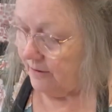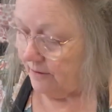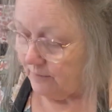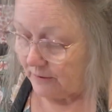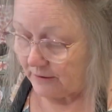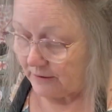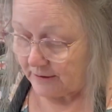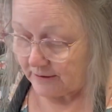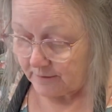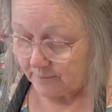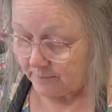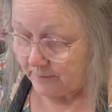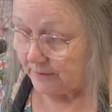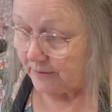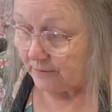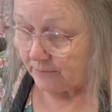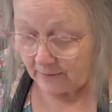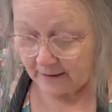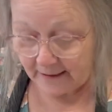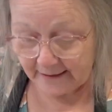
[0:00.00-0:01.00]
we're gonna put
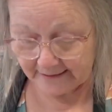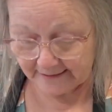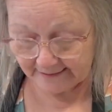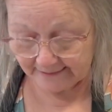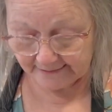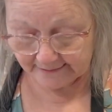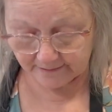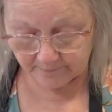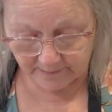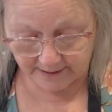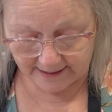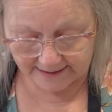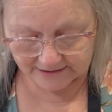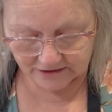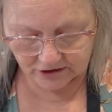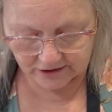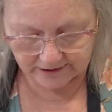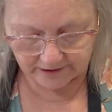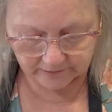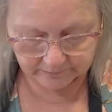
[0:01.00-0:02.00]
it right in a pie
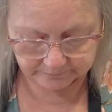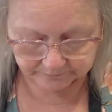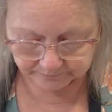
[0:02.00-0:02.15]
shell